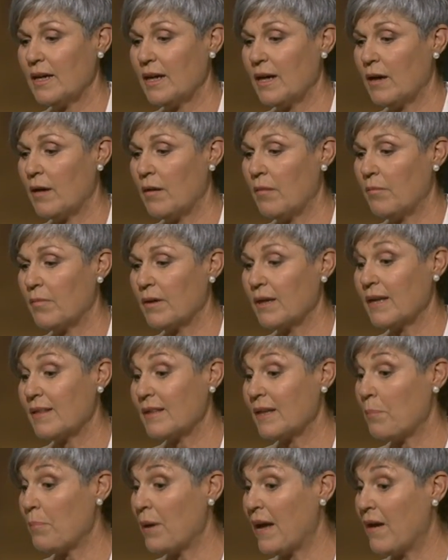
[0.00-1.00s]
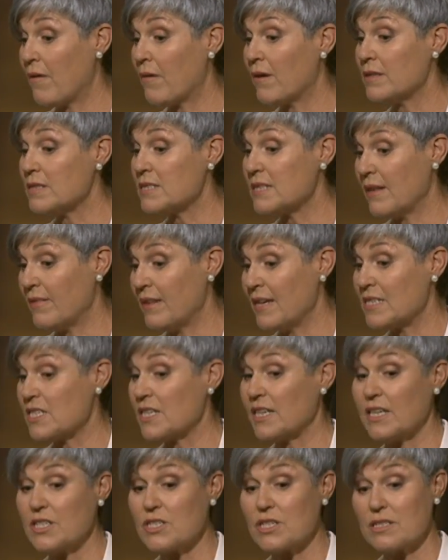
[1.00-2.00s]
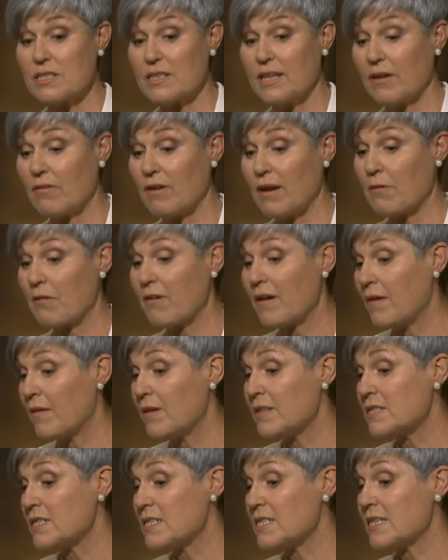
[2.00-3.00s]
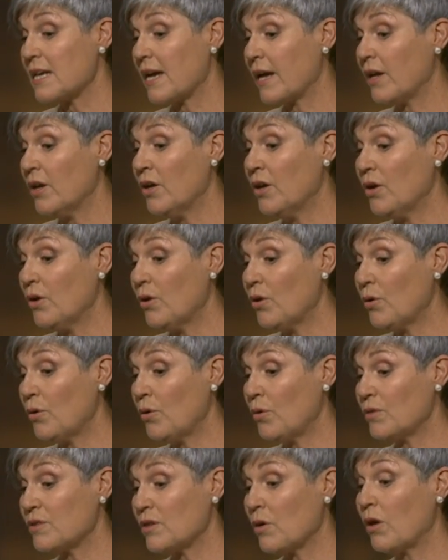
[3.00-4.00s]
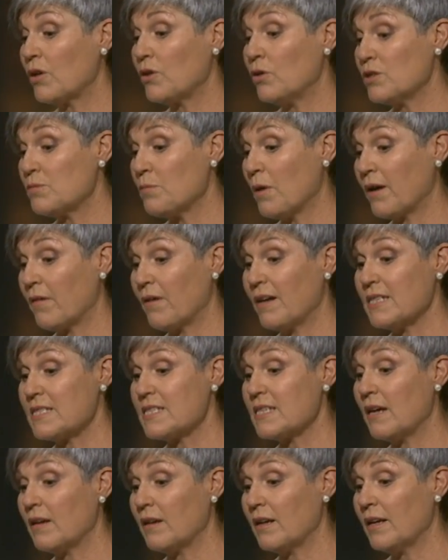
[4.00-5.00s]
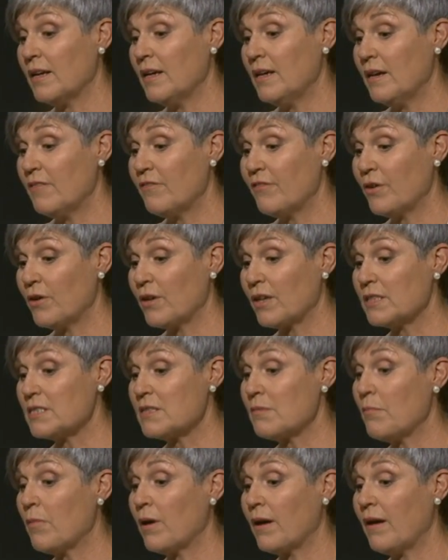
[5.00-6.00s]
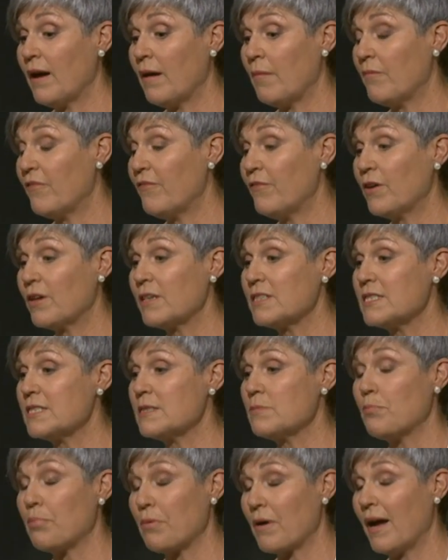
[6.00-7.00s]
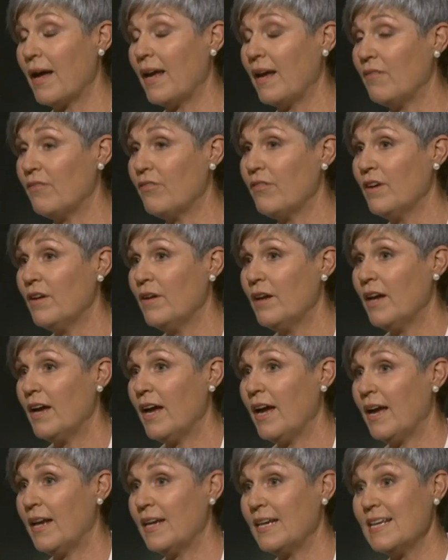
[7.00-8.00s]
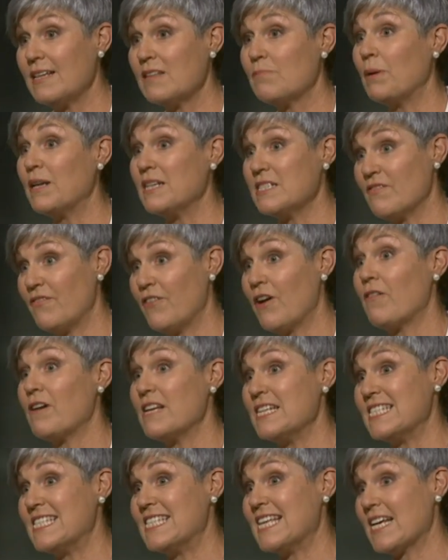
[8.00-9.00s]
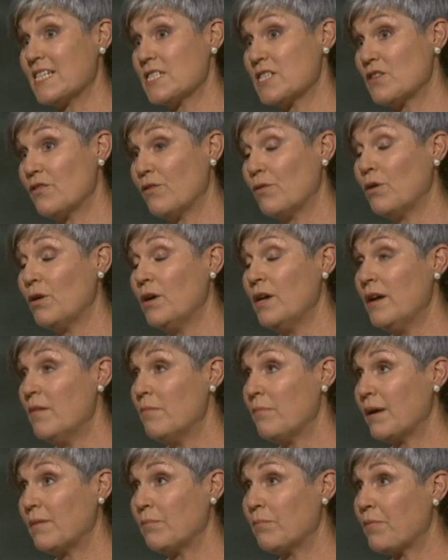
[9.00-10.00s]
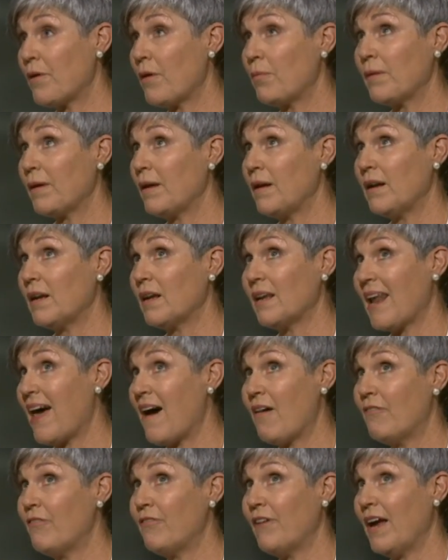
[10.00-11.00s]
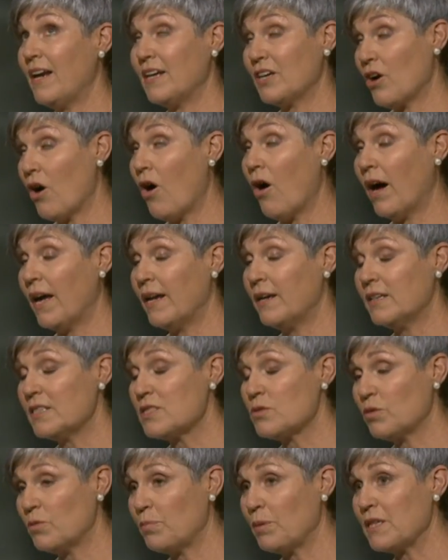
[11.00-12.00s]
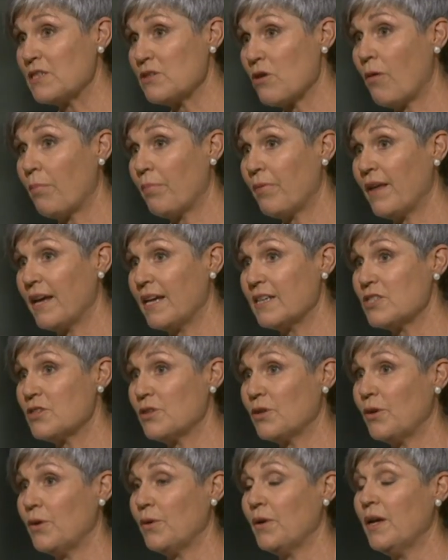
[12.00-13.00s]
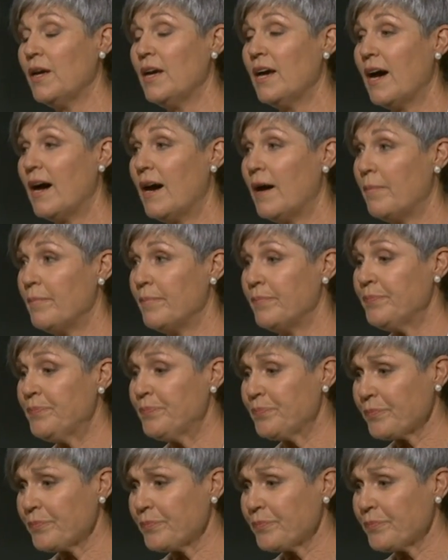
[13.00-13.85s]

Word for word: um, get their parents and their teachers and their grandparents to say who. So I'll use my grandson Fergus. My, um, Fergus is brave, and he, but he's very zestful. But probably love and kindness would be top there too. Mm. Um,